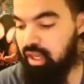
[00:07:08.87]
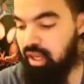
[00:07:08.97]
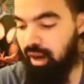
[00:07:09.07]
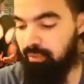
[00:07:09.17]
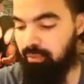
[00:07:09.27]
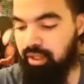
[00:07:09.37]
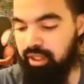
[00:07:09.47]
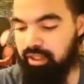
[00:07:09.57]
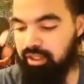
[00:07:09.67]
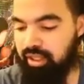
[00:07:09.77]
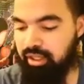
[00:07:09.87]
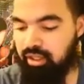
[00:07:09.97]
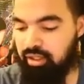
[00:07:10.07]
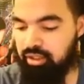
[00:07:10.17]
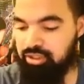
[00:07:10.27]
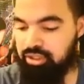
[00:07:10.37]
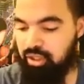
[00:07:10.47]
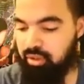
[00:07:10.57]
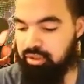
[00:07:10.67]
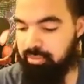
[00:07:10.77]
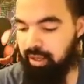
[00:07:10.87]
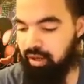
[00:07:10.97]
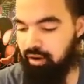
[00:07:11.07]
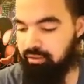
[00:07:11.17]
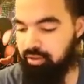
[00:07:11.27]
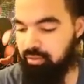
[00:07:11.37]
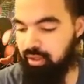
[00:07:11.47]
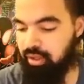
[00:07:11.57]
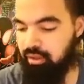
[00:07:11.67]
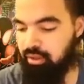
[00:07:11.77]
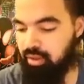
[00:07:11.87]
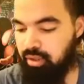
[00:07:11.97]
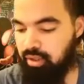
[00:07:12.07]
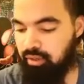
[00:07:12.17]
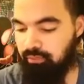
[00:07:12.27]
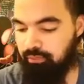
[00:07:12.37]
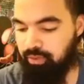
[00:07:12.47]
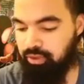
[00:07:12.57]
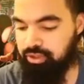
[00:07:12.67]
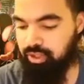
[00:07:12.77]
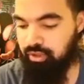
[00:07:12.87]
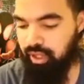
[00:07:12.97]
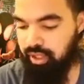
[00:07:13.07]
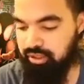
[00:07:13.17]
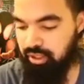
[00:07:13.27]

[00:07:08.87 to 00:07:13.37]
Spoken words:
I really didn't show this man off too well on the first showcase